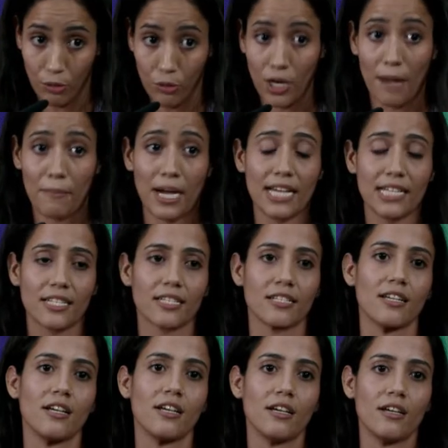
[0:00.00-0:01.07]
We're
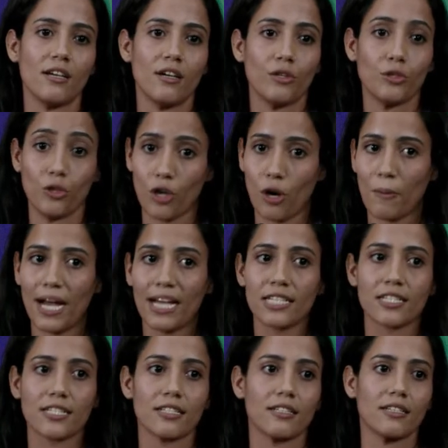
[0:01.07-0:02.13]
not data.
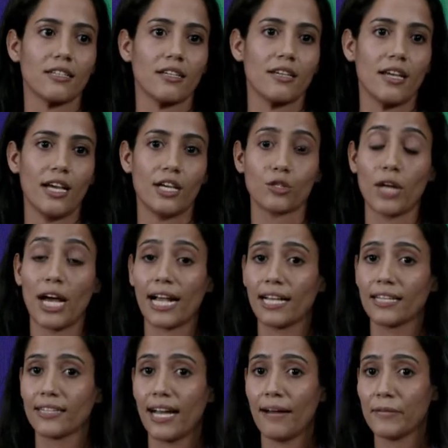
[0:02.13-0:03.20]
We're one
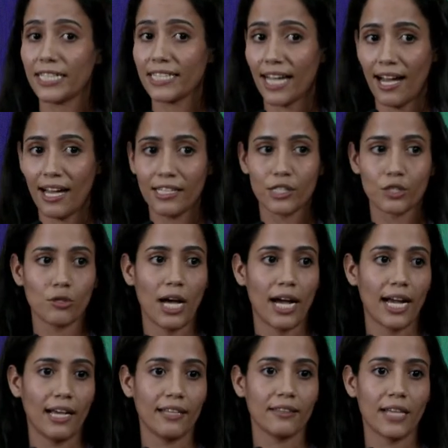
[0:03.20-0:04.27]
more.
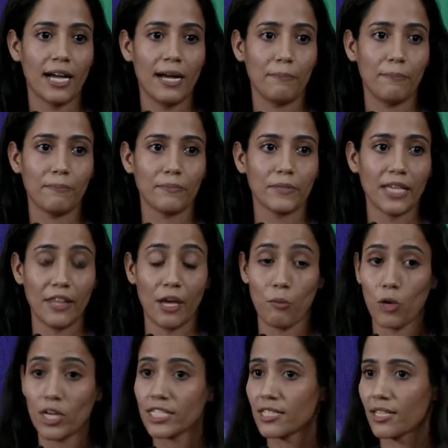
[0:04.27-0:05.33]
We're
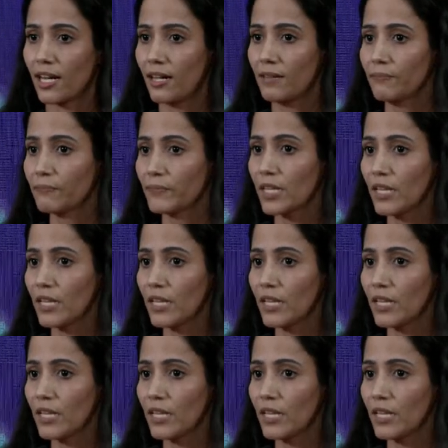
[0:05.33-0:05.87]
citizens.